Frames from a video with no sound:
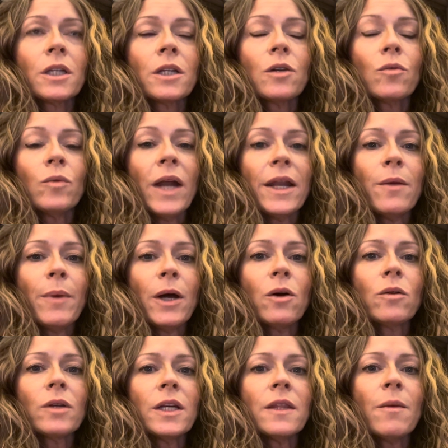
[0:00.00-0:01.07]
read
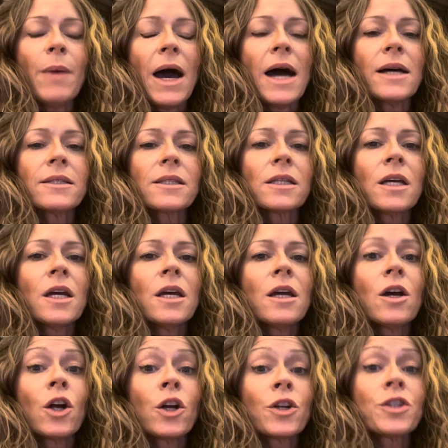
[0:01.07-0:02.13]
about in the past.
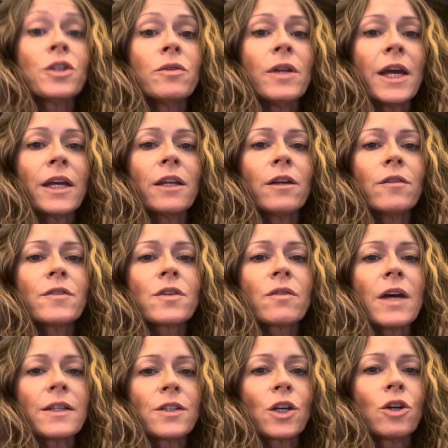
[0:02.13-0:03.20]
HER2 negative, so
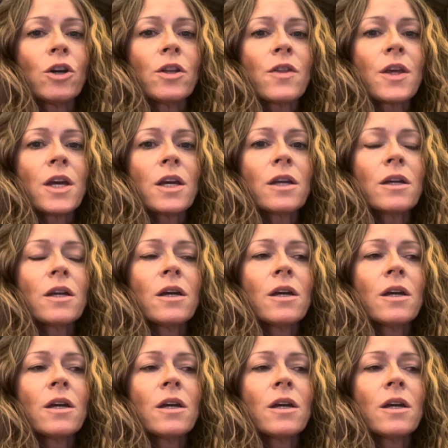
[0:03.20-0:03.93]
that's a good thing.